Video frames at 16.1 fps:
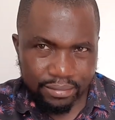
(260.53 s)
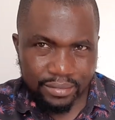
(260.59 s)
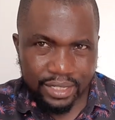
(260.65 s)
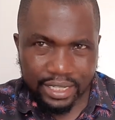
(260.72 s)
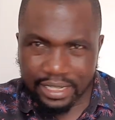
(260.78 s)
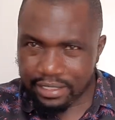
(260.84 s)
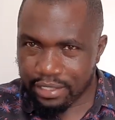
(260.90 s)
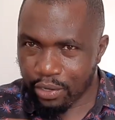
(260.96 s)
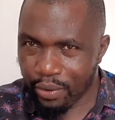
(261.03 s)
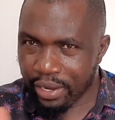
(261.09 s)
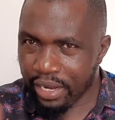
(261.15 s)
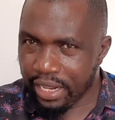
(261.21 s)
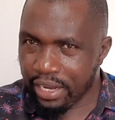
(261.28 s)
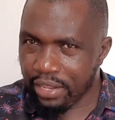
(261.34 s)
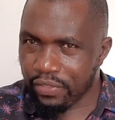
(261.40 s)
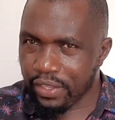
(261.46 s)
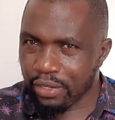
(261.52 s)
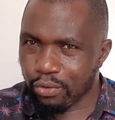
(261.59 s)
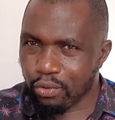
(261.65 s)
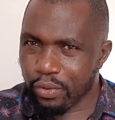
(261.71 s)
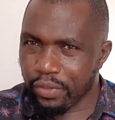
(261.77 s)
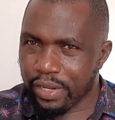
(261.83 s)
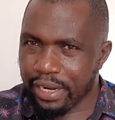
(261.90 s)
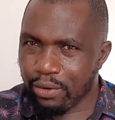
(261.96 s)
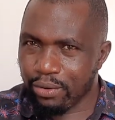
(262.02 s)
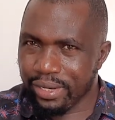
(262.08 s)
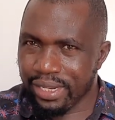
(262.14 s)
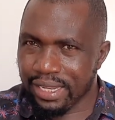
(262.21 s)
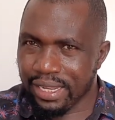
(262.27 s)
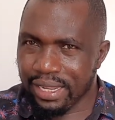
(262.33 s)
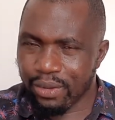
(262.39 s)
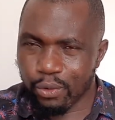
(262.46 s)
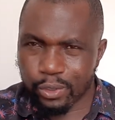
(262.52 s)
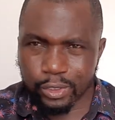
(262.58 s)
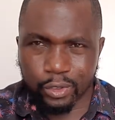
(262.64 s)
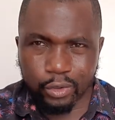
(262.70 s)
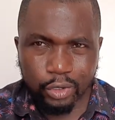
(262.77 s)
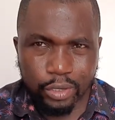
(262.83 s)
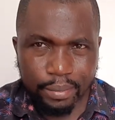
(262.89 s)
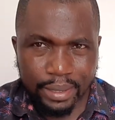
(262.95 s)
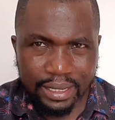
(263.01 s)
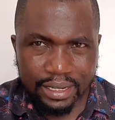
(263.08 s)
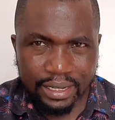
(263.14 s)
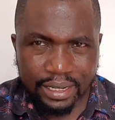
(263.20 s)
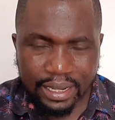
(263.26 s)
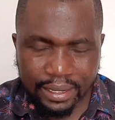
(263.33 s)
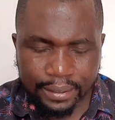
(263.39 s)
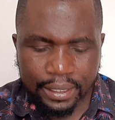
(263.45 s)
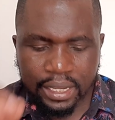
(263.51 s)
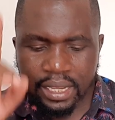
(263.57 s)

He doesn't want anything to do with Raila Odinga, who is the O D M party leader.